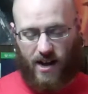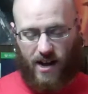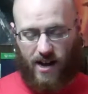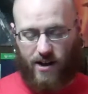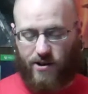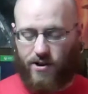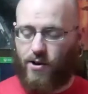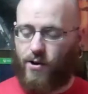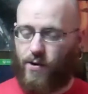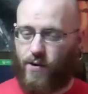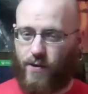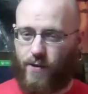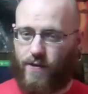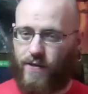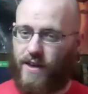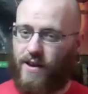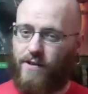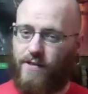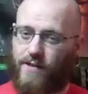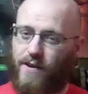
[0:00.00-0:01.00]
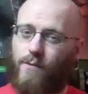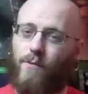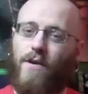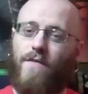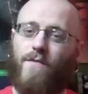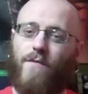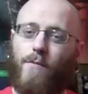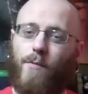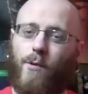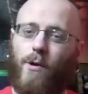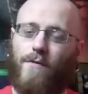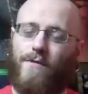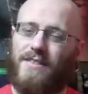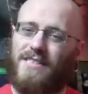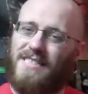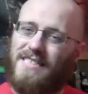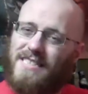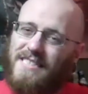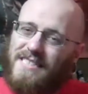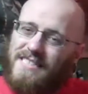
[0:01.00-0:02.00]
I know they went for more of a
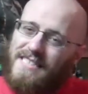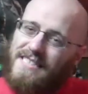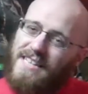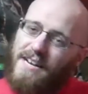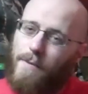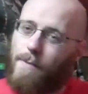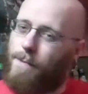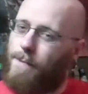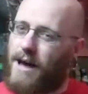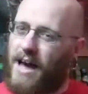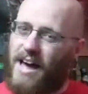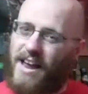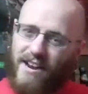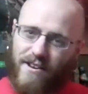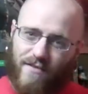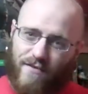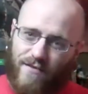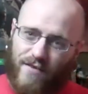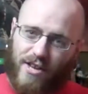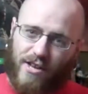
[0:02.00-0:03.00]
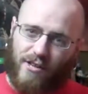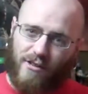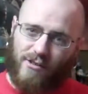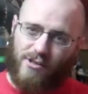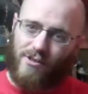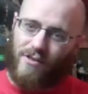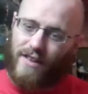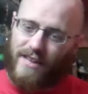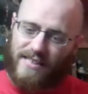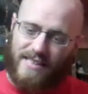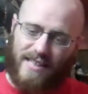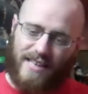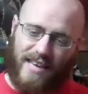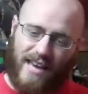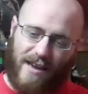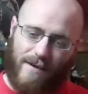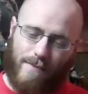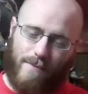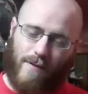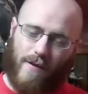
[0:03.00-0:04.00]
cinematic feel, so like the
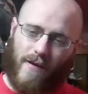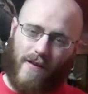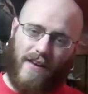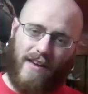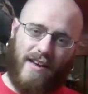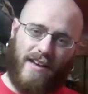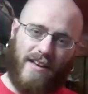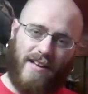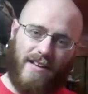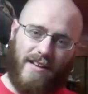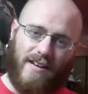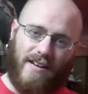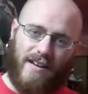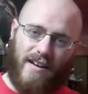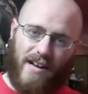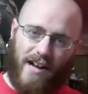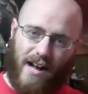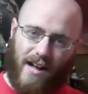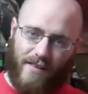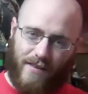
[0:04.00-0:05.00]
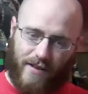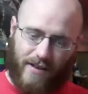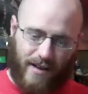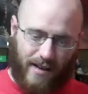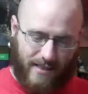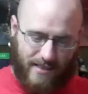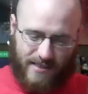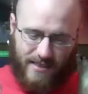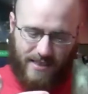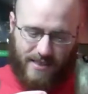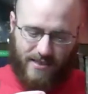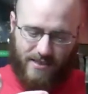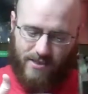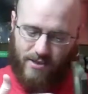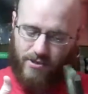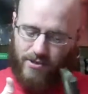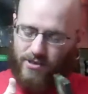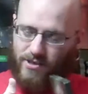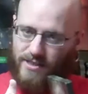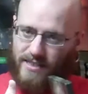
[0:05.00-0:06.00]
gameplay and the cutscenes
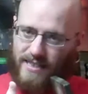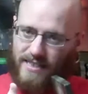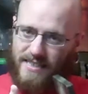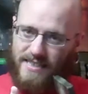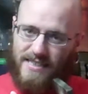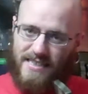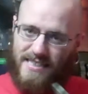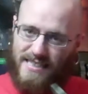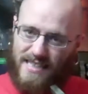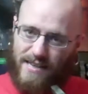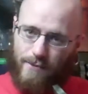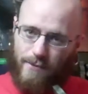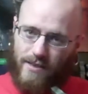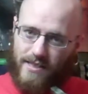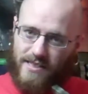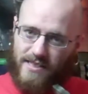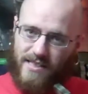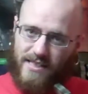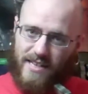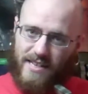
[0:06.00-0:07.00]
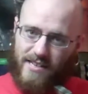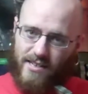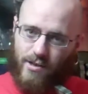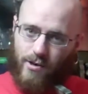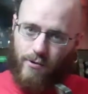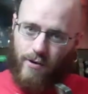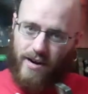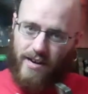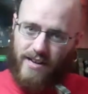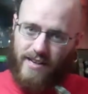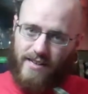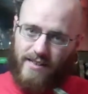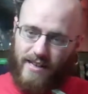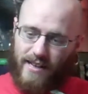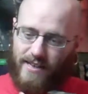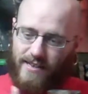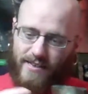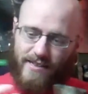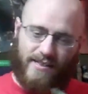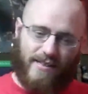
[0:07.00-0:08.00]
are just like seamlessly integrated.
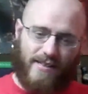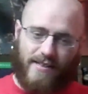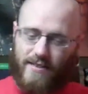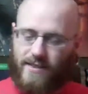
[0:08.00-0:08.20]
Like,